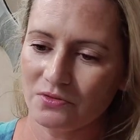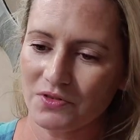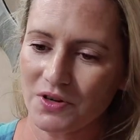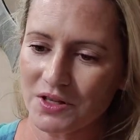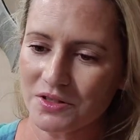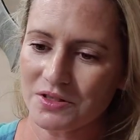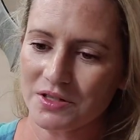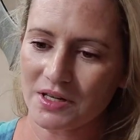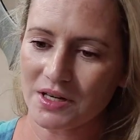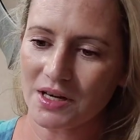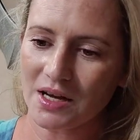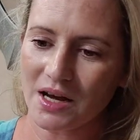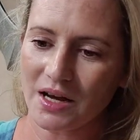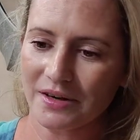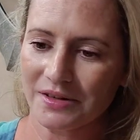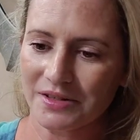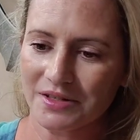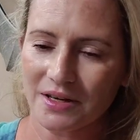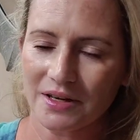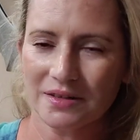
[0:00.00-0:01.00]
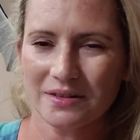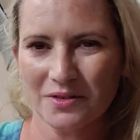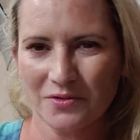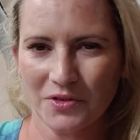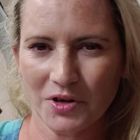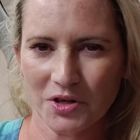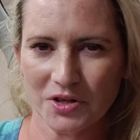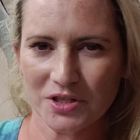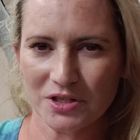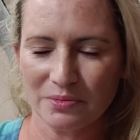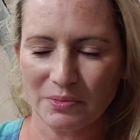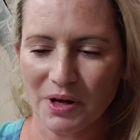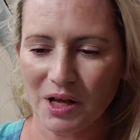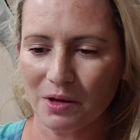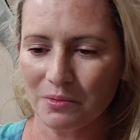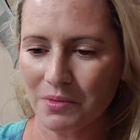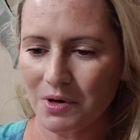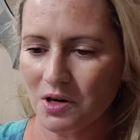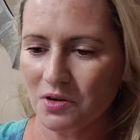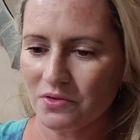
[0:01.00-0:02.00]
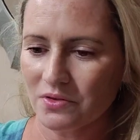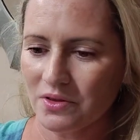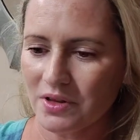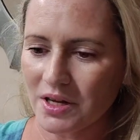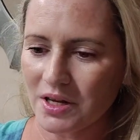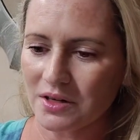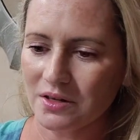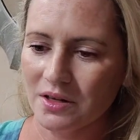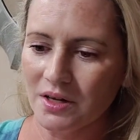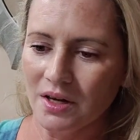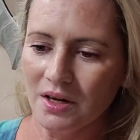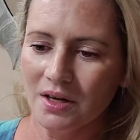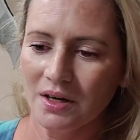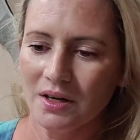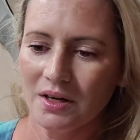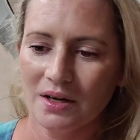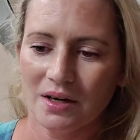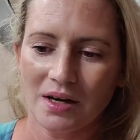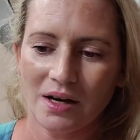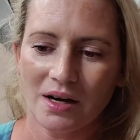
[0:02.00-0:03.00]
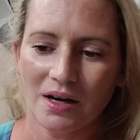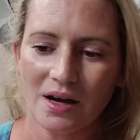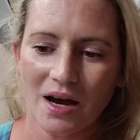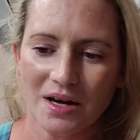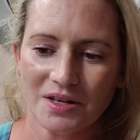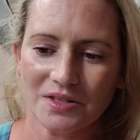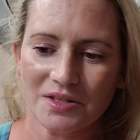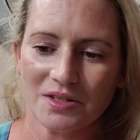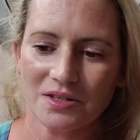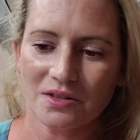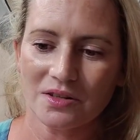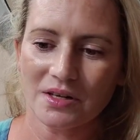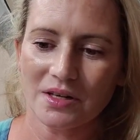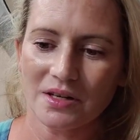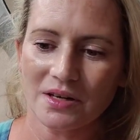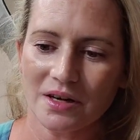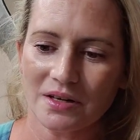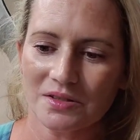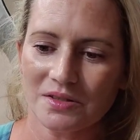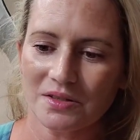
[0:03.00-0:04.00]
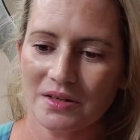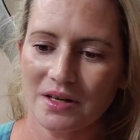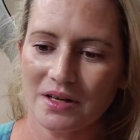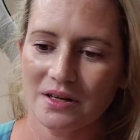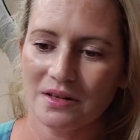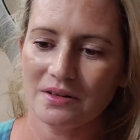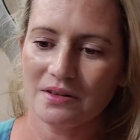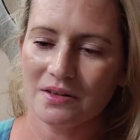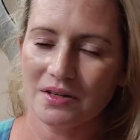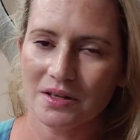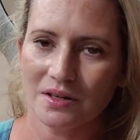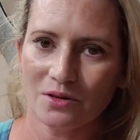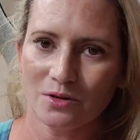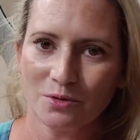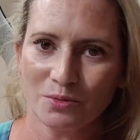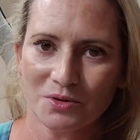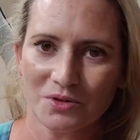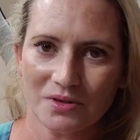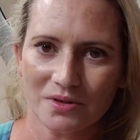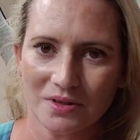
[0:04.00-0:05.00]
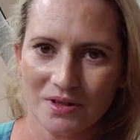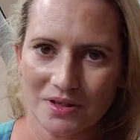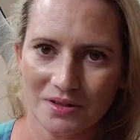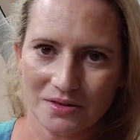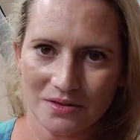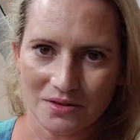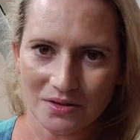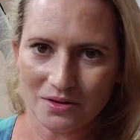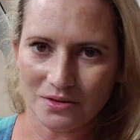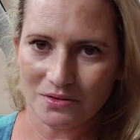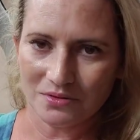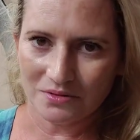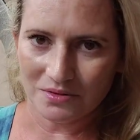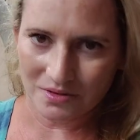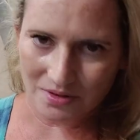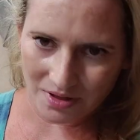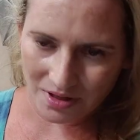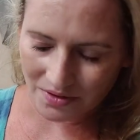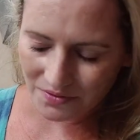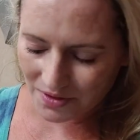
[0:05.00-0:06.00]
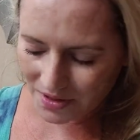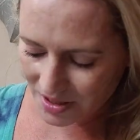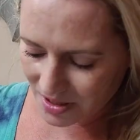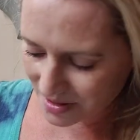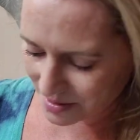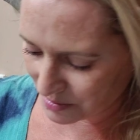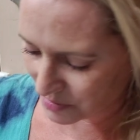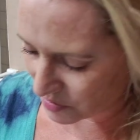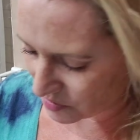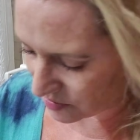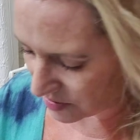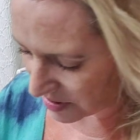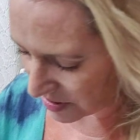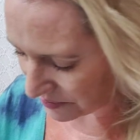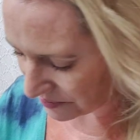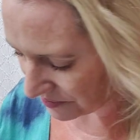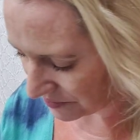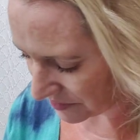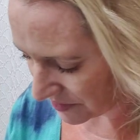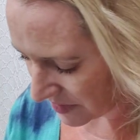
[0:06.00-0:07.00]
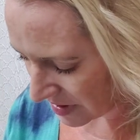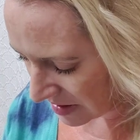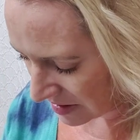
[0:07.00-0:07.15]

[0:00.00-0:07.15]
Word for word: We've got zinc oxide in a very small amount, and then octosylate, oxinate, and then homosalate. So it's kind of a combo one.